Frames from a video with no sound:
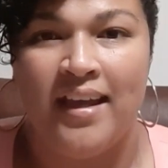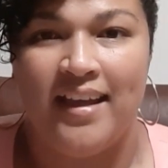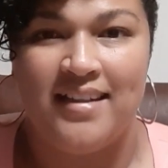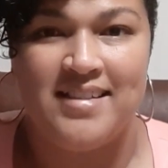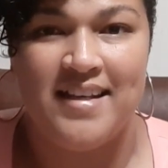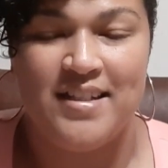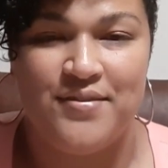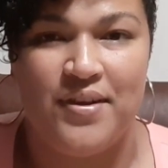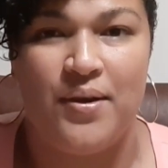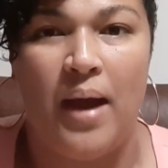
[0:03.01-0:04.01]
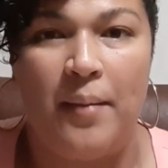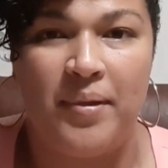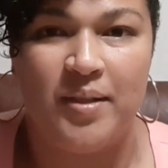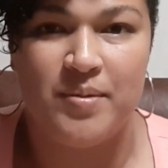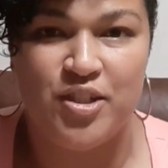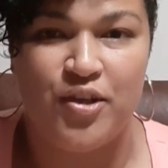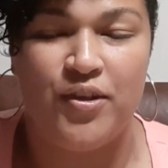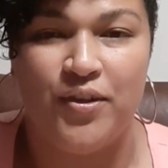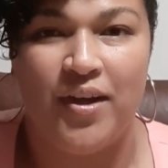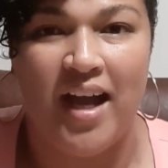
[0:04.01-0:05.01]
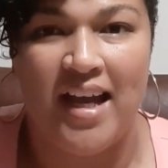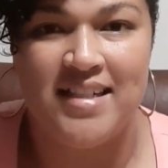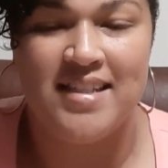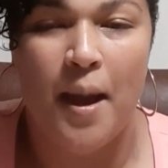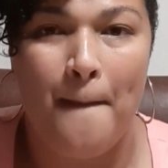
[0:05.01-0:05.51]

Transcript: In today's video I'm going to be showing you guys